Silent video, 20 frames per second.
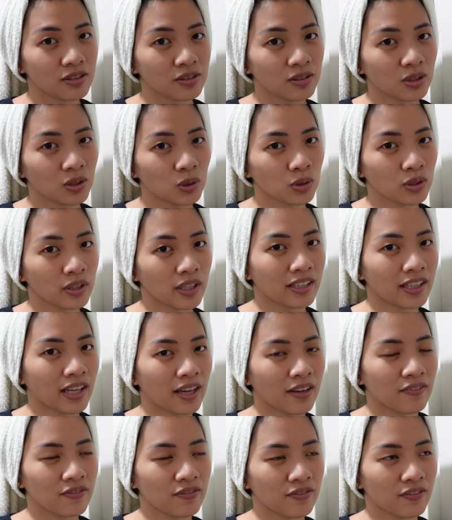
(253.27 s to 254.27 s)
you know that
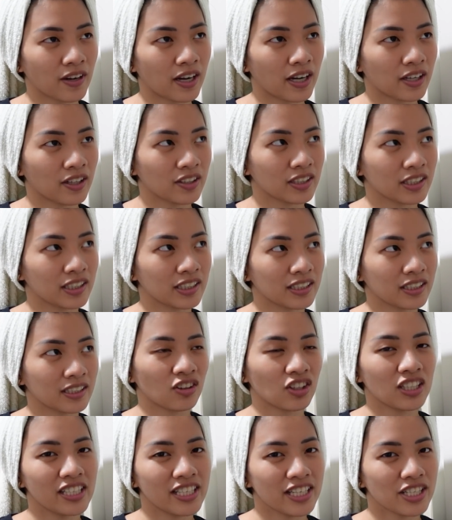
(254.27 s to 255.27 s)
I'm very
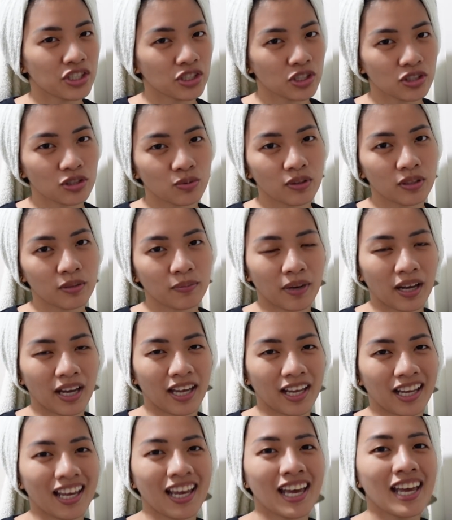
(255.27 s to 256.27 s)
religious with
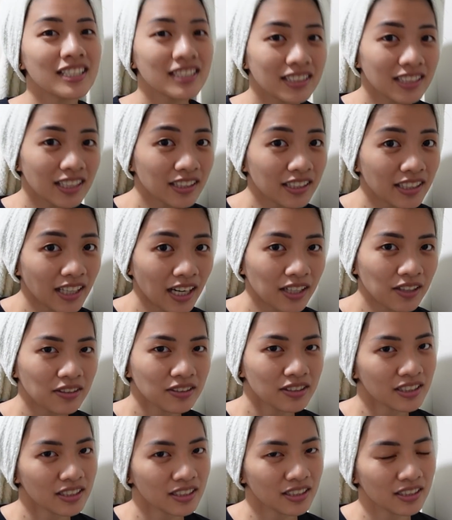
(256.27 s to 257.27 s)
my
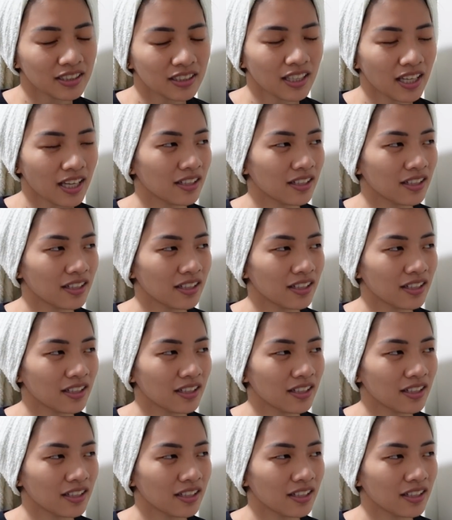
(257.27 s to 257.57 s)
skincare routine,